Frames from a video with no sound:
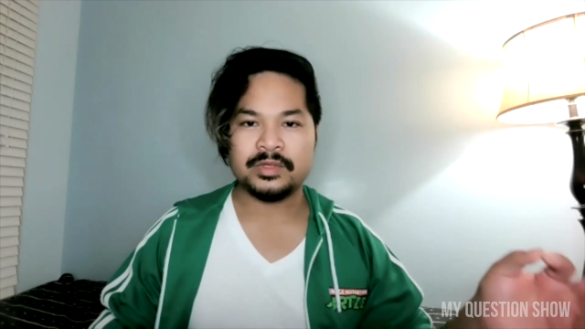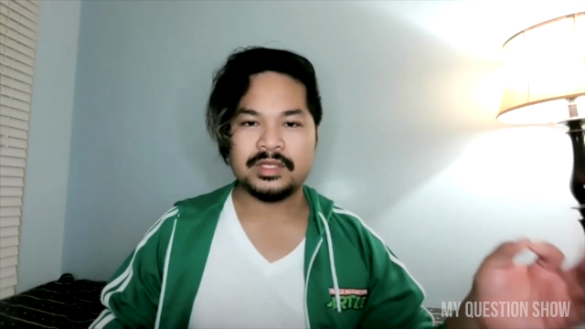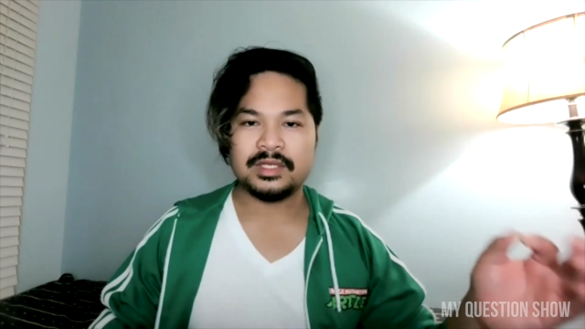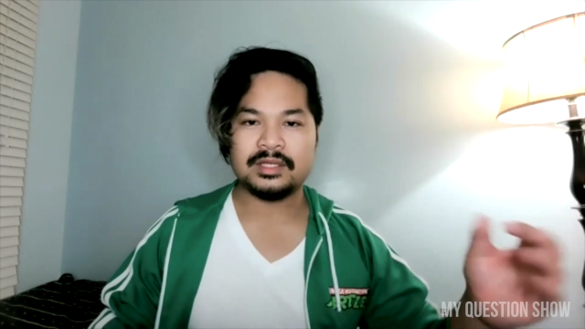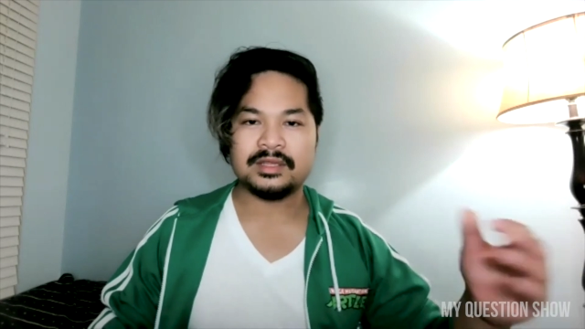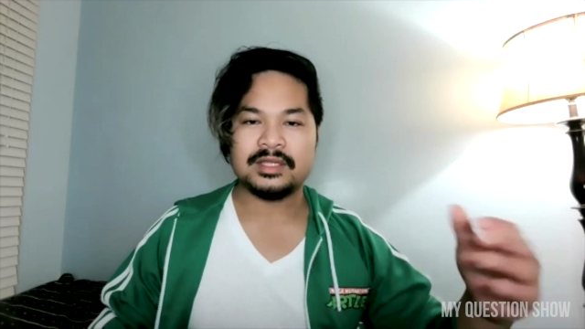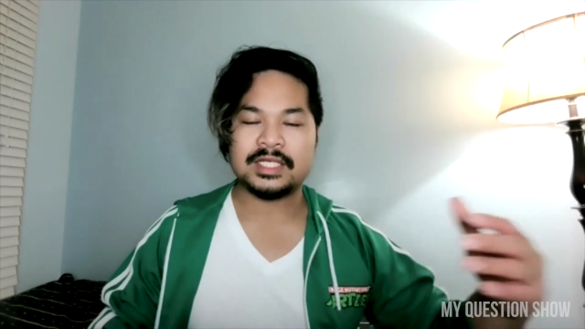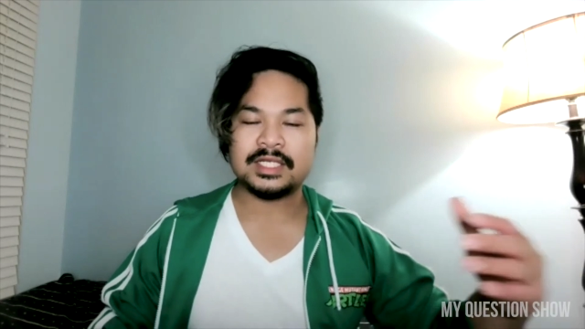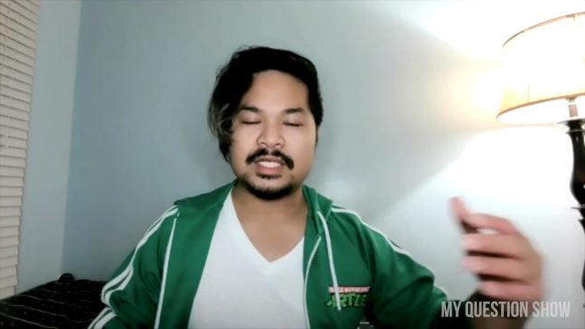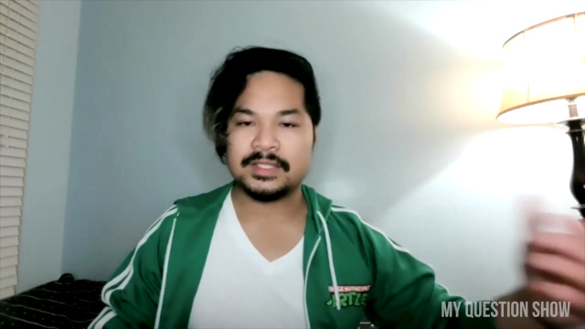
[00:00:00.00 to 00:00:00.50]

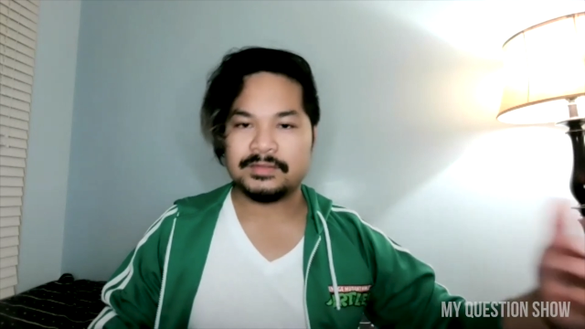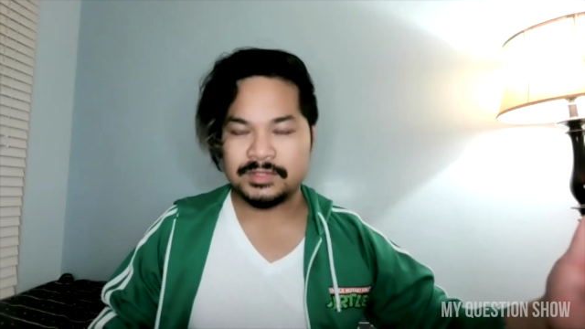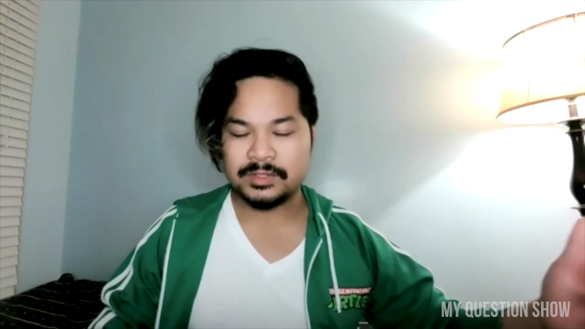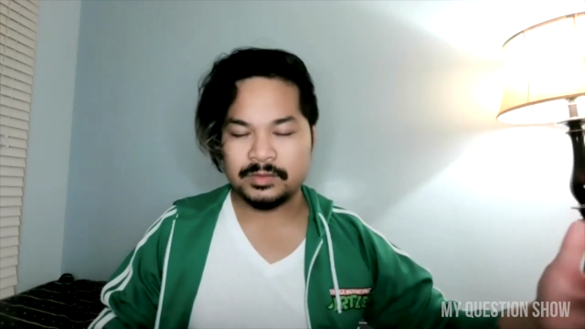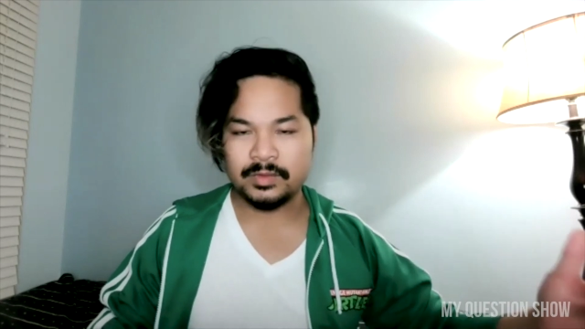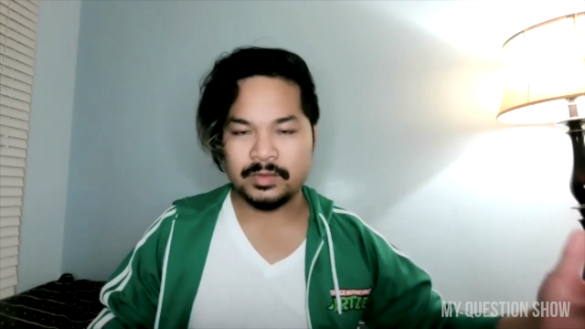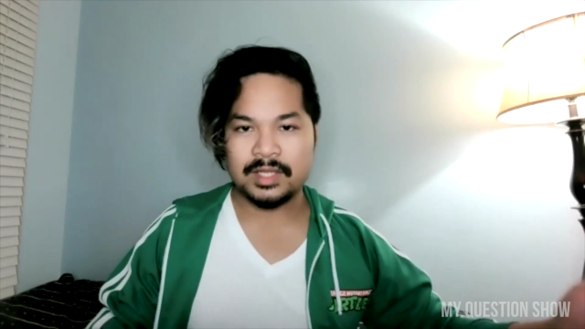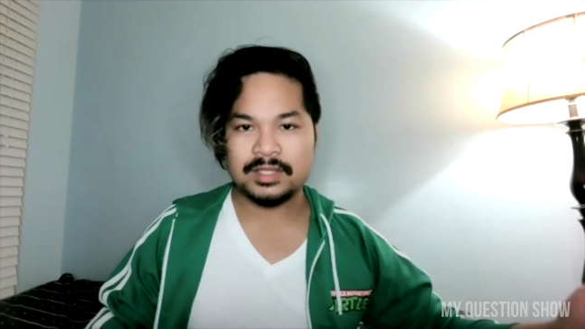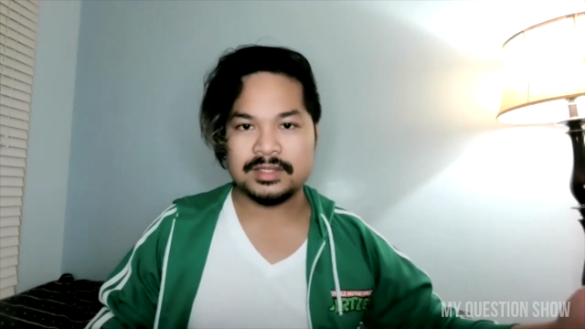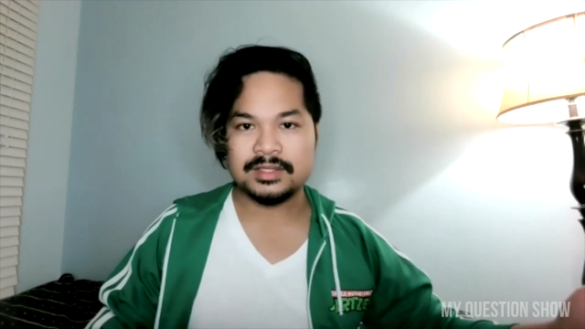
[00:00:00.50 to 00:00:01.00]
electives do
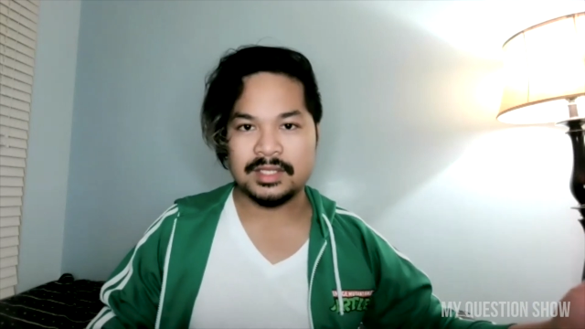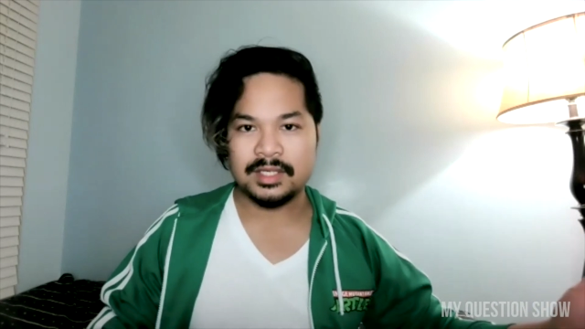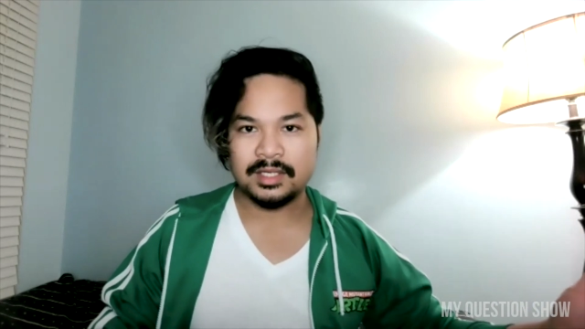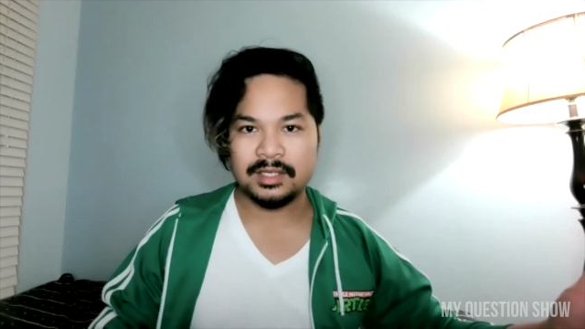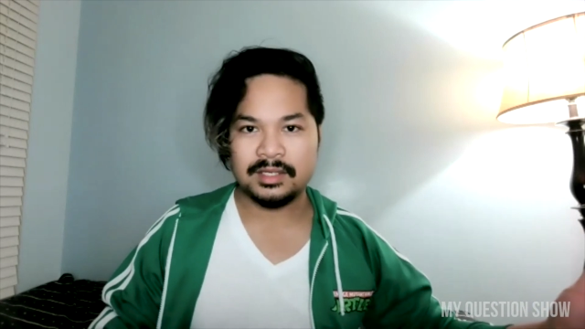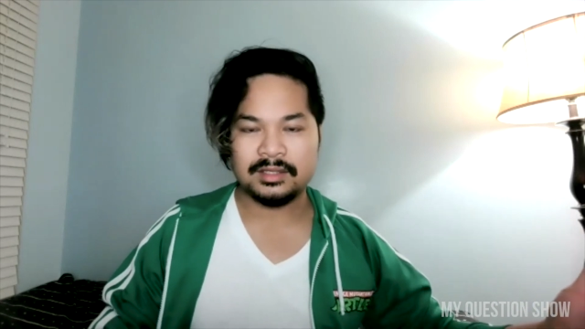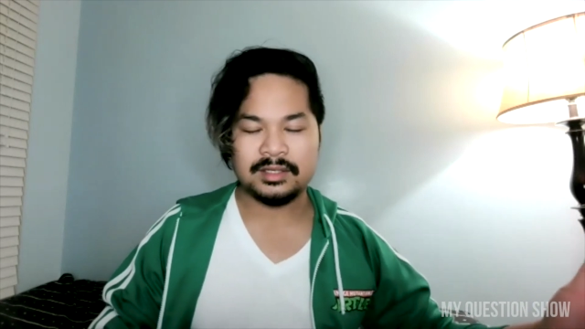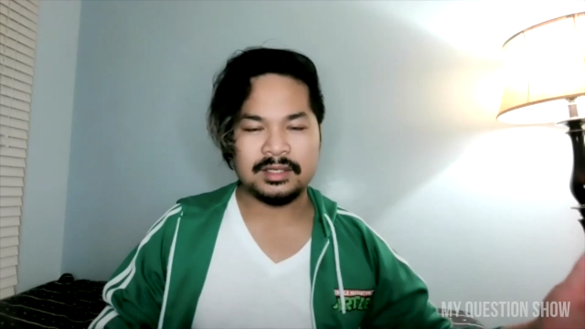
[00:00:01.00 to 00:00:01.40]
I want to take?